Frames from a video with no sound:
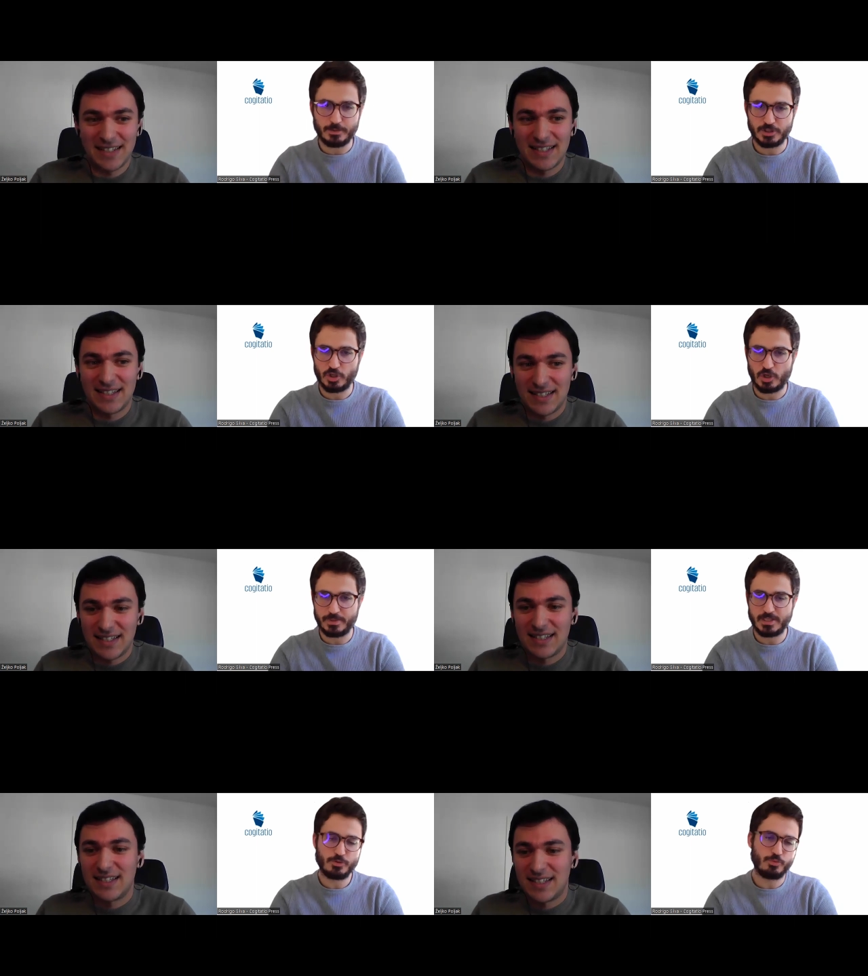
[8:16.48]
Speaker 1: about the
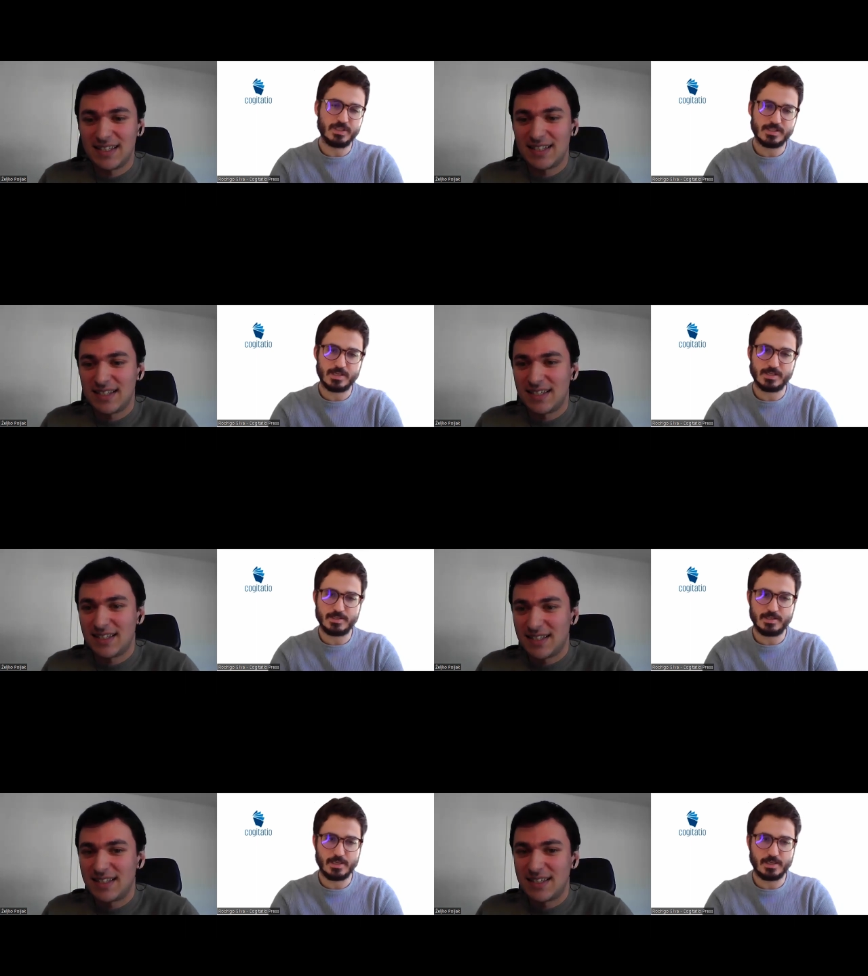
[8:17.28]
topic that we discussed
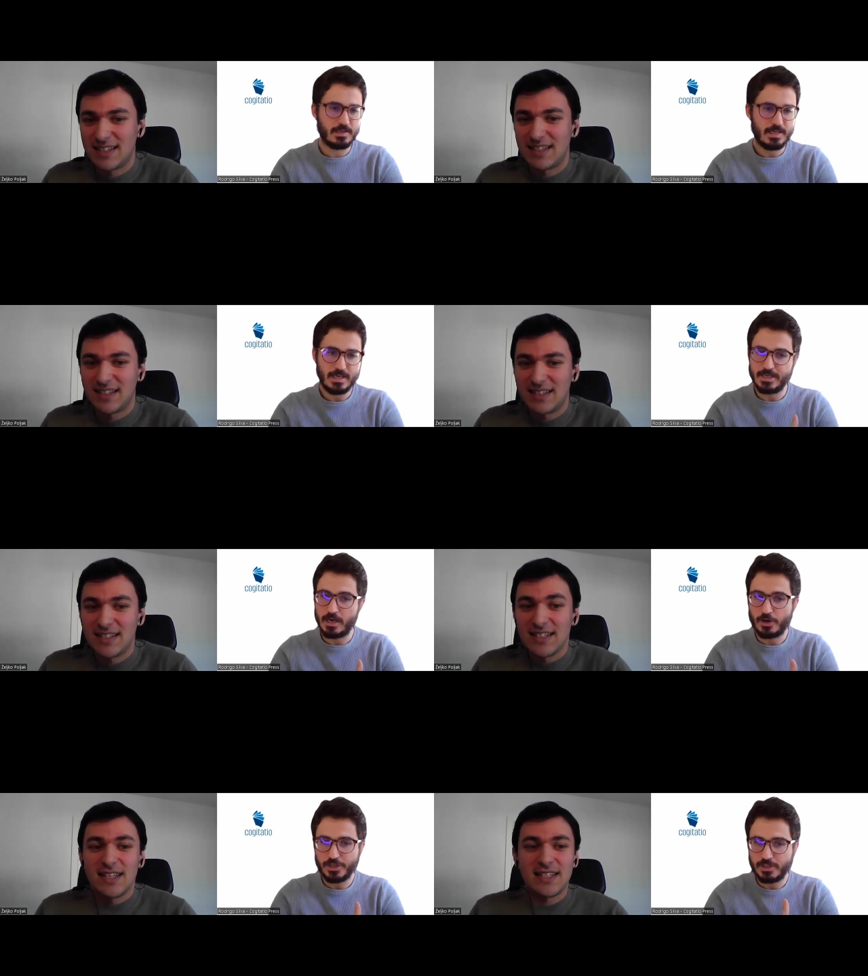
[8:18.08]
today? Any
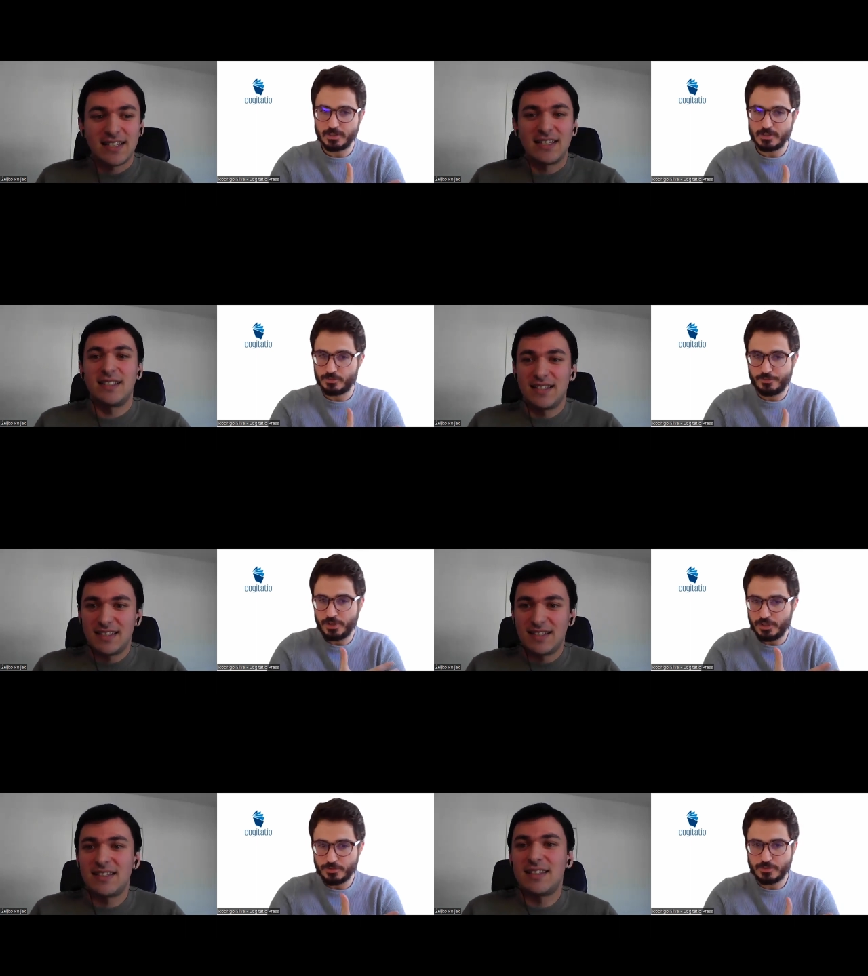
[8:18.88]
articles or
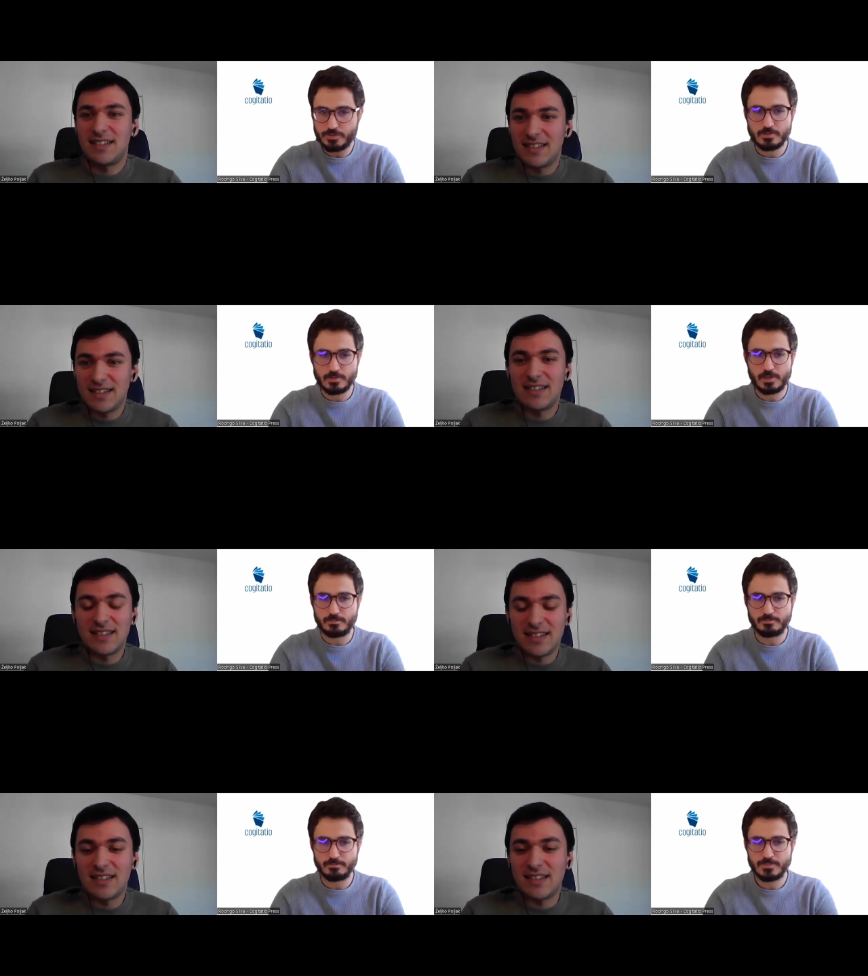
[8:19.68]
videos,
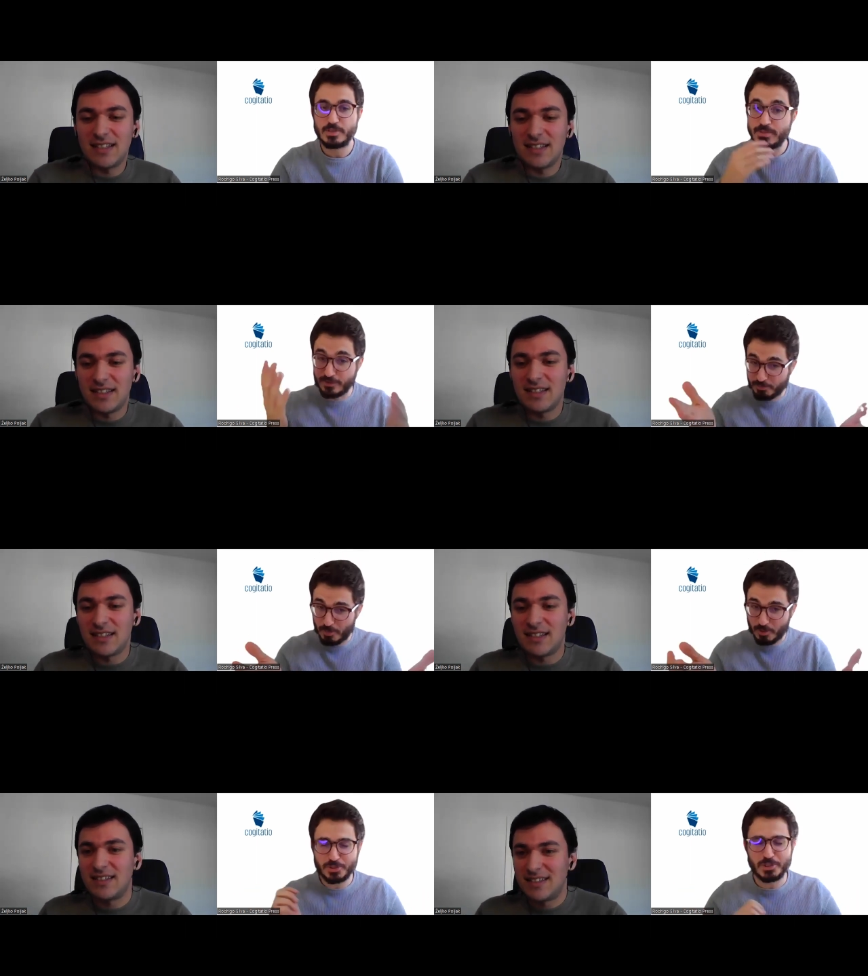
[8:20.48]
um, some self
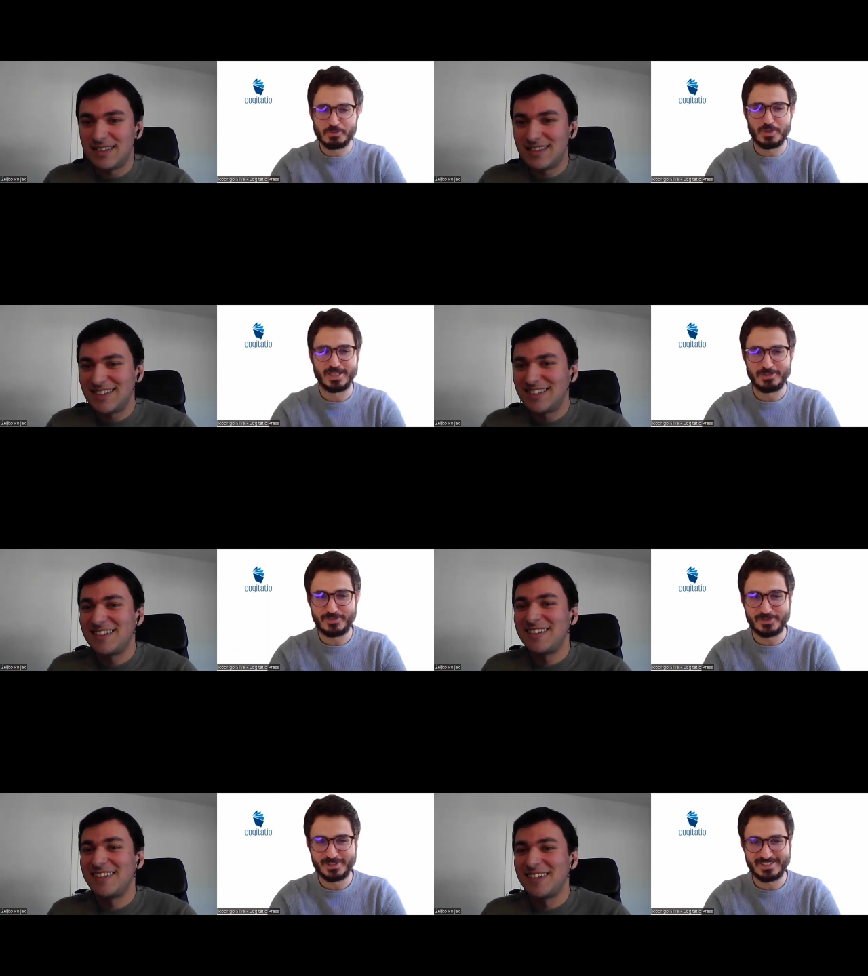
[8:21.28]
promotion as well,
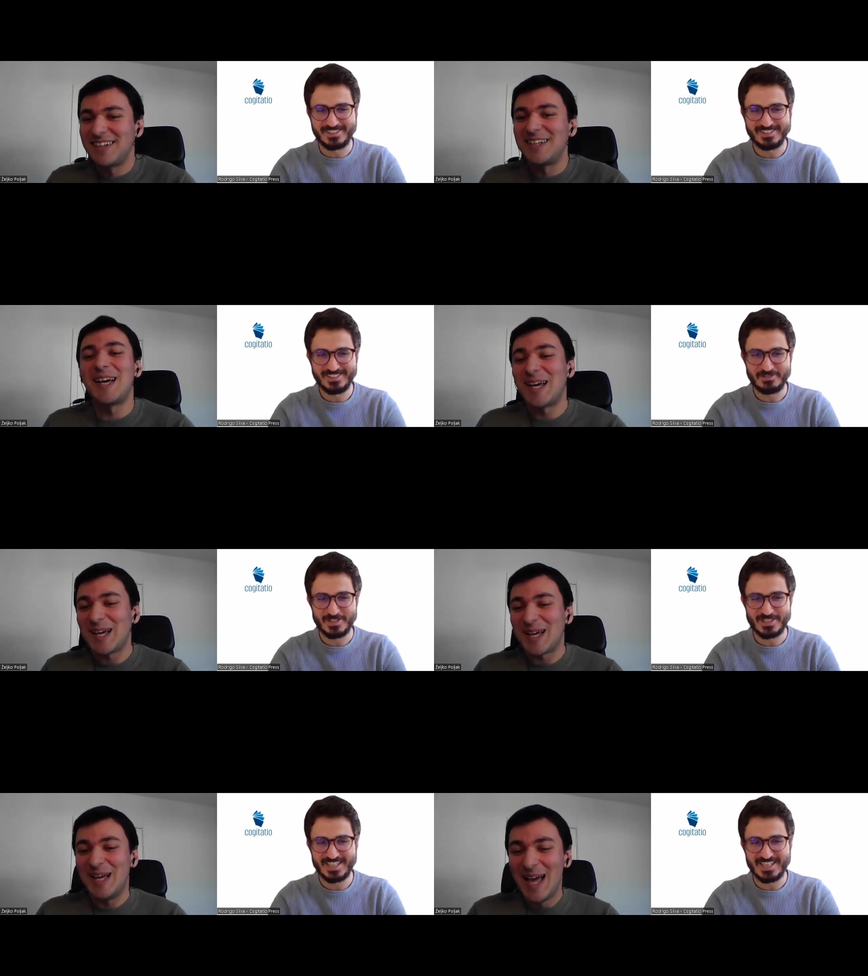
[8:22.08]
if uh,
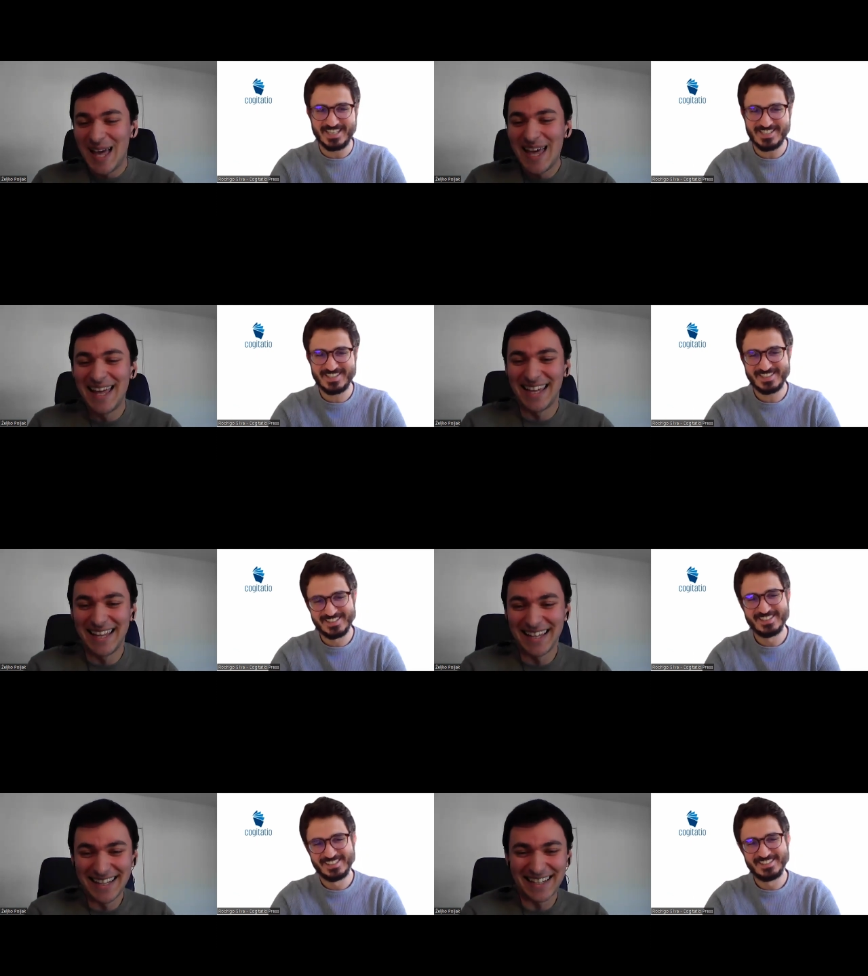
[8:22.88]
yeah.
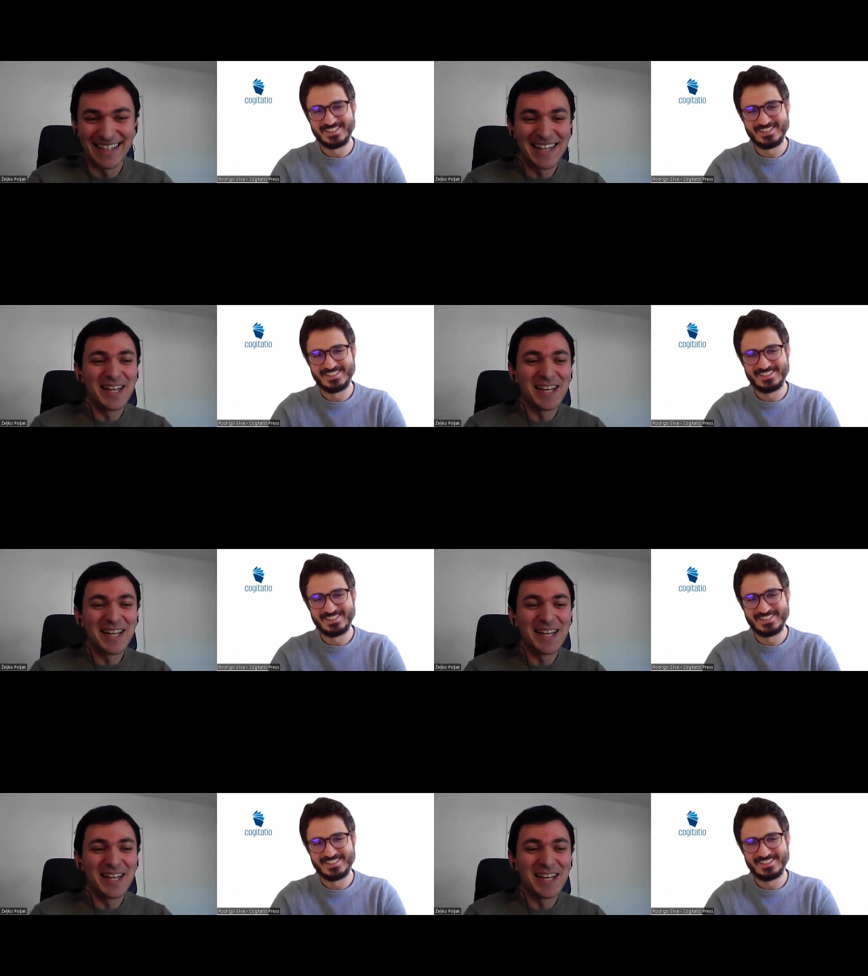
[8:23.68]
If